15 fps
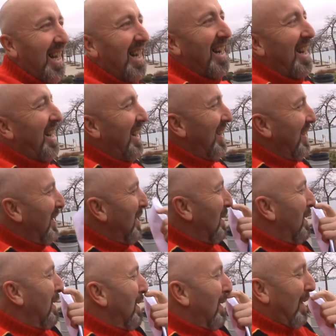Uh,
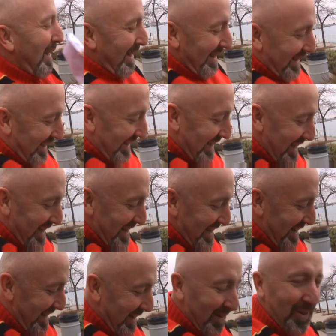yeah, yeah.
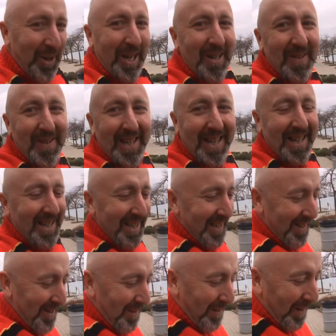I was checking out the,
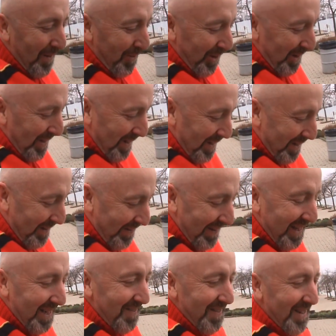the new gifts and uh, I see
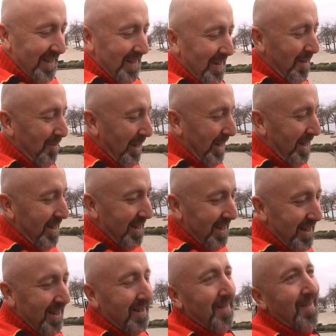that one on there. I'm like,
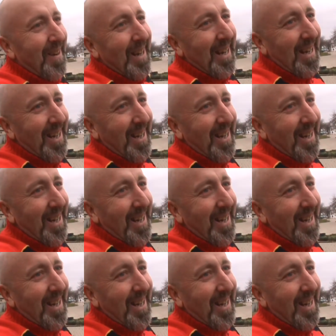really?